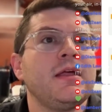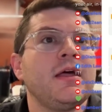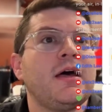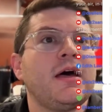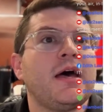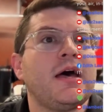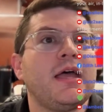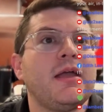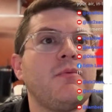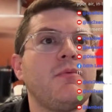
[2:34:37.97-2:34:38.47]

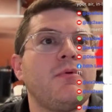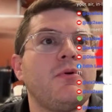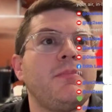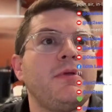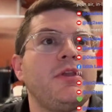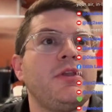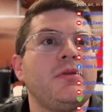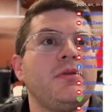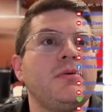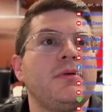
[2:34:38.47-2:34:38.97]
I will
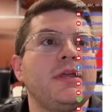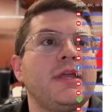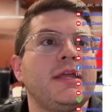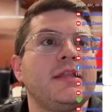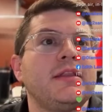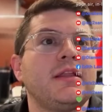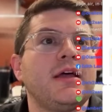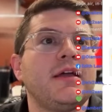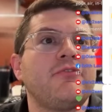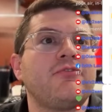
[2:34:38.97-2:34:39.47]
be doing a
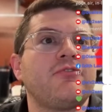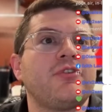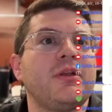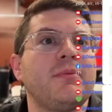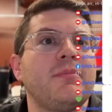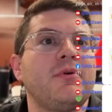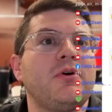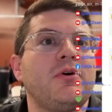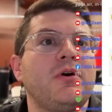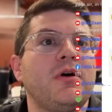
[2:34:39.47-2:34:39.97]
live
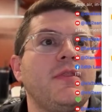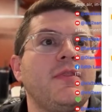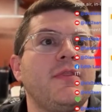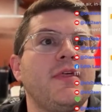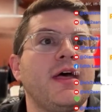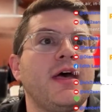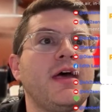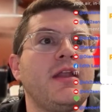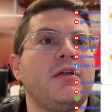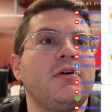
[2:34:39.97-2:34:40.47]
stream on
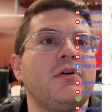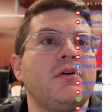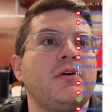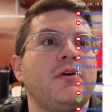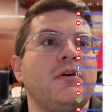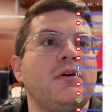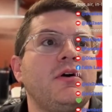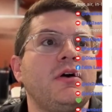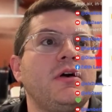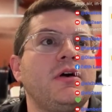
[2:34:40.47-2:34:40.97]
that
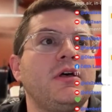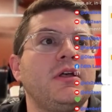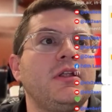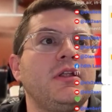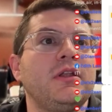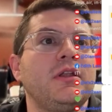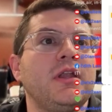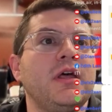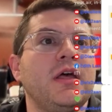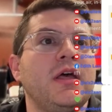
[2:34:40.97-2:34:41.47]

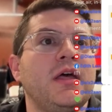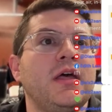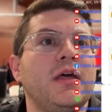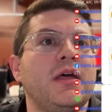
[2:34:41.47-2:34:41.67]
on...